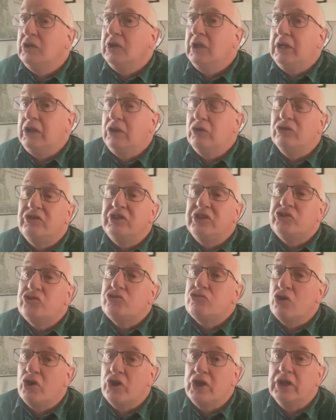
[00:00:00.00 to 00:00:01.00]
It
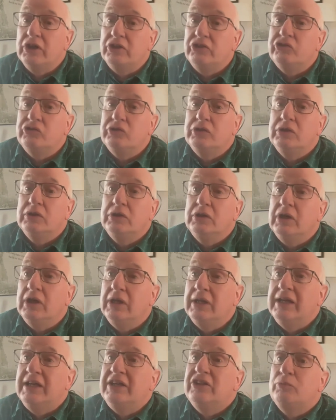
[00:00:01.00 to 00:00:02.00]
destroy us
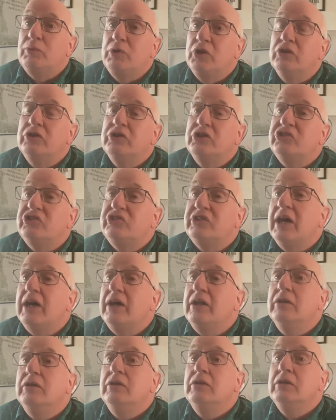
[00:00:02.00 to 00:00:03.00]
unless we
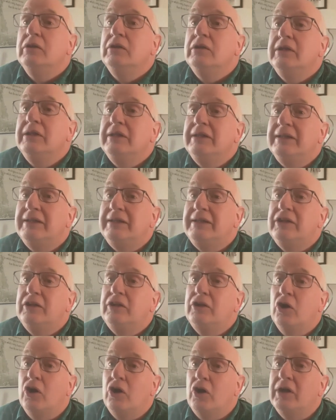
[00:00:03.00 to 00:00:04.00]
understand that
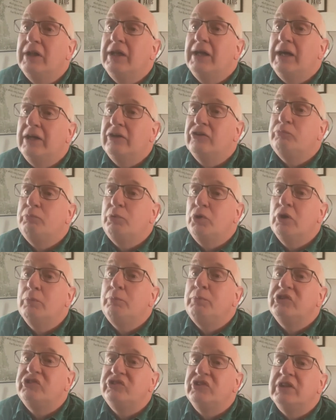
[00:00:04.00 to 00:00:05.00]
God has
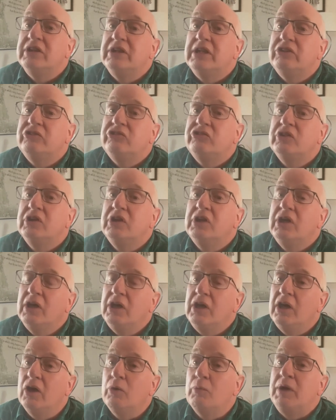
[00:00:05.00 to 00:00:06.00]
purpose in this,
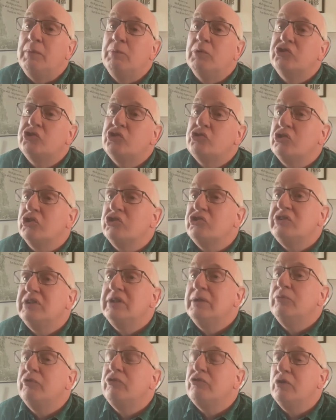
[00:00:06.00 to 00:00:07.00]
and we must trust
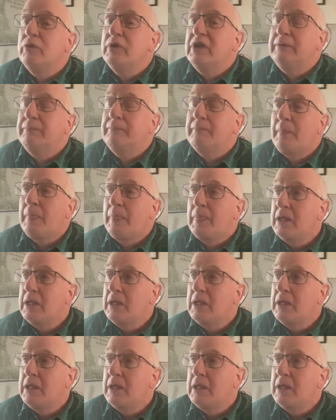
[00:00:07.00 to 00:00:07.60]
him through it.